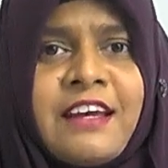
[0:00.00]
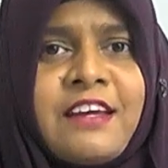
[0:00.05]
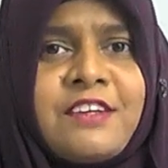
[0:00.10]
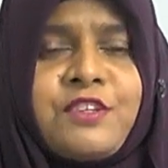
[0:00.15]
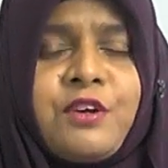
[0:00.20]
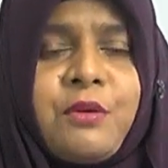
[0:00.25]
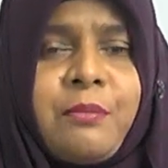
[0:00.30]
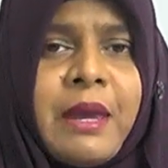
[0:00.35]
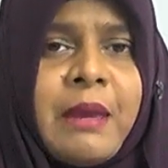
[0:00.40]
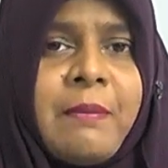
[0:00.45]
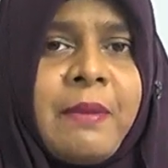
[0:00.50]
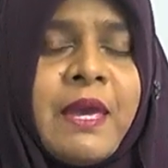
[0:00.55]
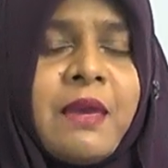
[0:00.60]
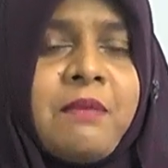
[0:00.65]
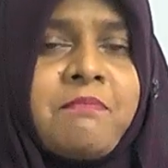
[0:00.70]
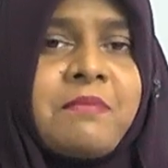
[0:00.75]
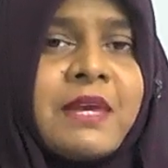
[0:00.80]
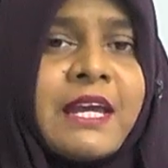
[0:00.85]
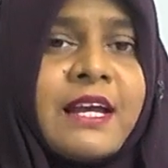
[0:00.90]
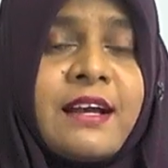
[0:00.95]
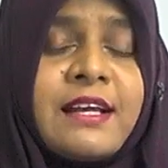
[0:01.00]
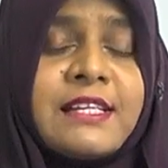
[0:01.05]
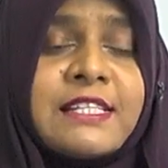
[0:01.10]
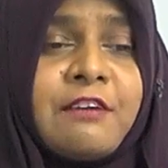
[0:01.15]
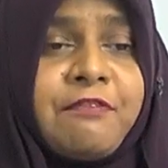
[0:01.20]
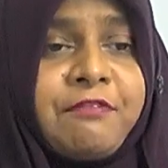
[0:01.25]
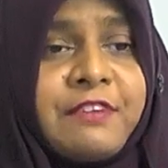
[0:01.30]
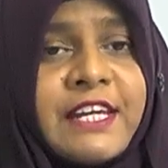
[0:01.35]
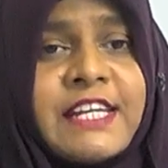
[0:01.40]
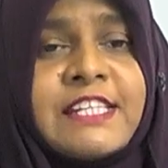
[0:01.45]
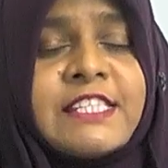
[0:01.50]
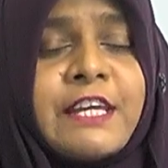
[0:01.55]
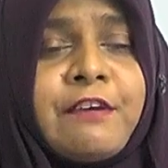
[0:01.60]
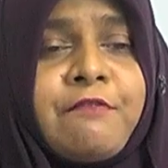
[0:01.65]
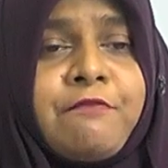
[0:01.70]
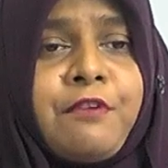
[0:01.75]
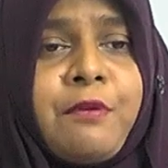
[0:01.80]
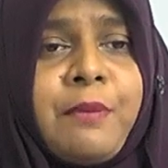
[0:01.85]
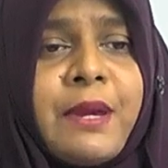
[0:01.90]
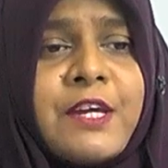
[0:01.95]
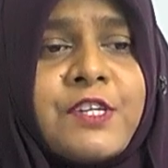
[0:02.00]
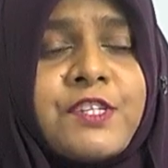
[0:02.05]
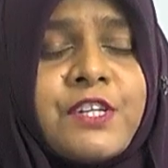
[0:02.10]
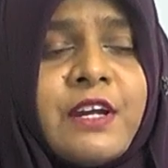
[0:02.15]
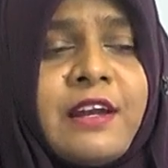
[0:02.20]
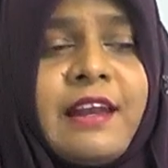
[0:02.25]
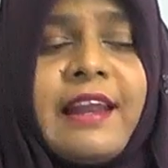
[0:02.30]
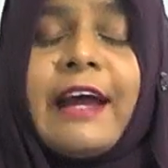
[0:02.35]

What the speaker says: So maybe because of this information,